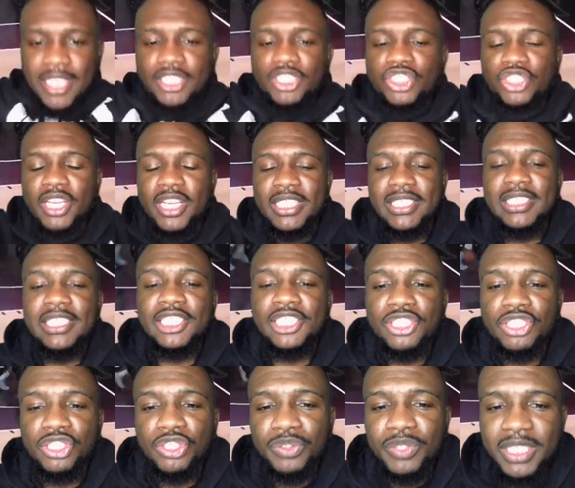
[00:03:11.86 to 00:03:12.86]

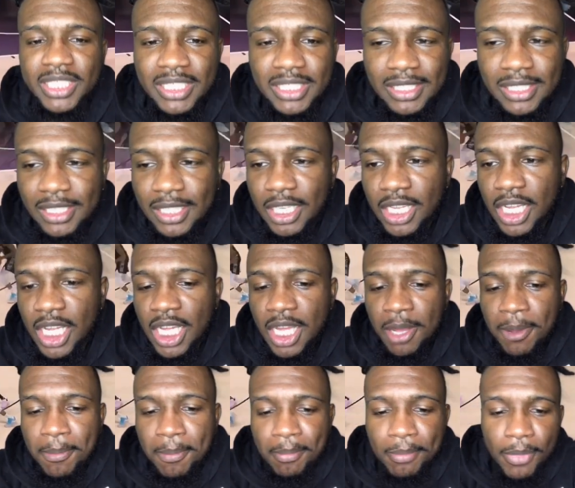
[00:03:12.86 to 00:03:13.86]
Transition 3 is the
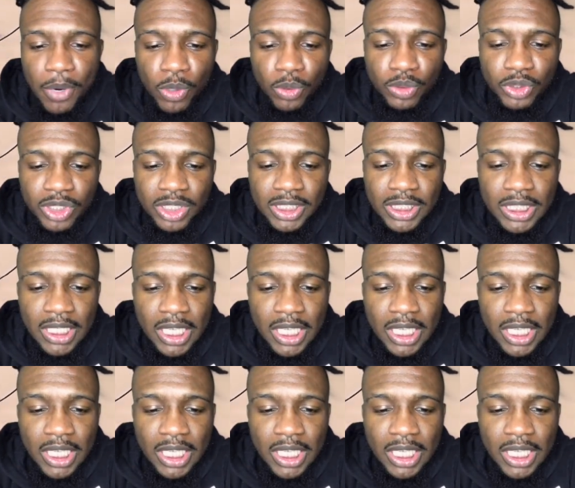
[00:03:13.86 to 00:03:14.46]
most